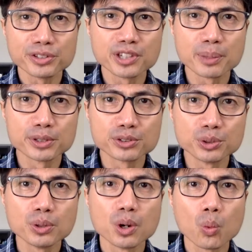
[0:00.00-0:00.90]
number
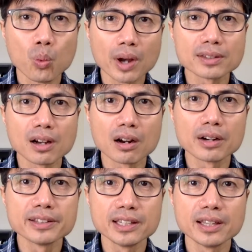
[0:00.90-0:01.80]
two, what
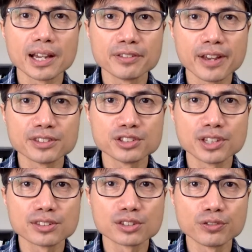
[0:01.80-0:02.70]
are the
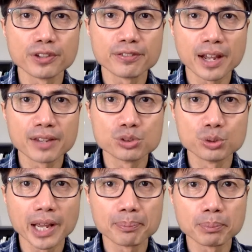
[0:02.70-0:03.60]
advantages of a
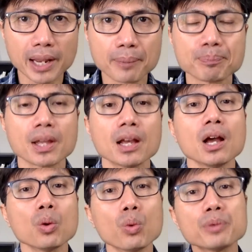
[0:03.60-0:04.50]
529 plan?
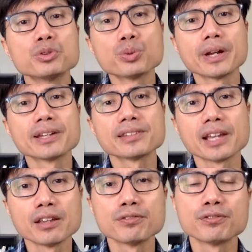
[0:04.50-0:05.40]
Why would you want to
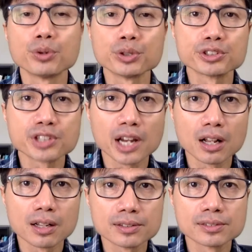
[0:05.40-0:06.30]
save for your
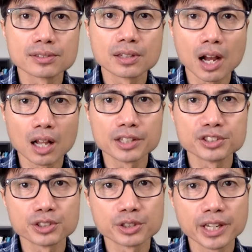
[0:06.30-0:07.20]
child's
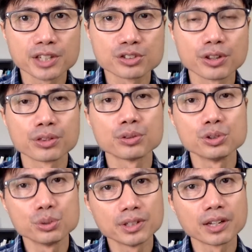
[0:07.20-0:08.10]
college education
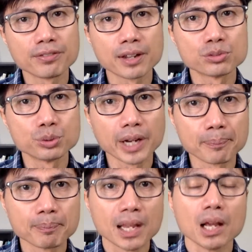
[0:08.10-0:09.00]
using a
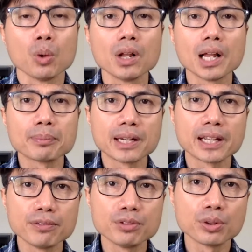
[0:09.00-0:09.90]
529? Well, I'm going to
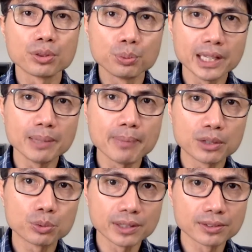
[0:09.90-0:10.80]
give you three
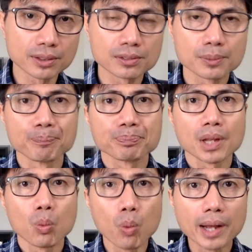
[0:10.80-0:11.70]
main reasons.
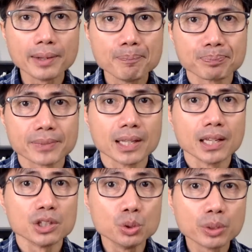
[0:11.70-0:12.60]
One,
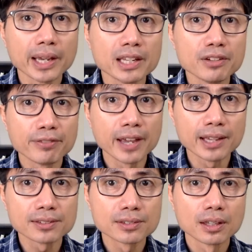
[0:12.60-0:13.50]
you can invest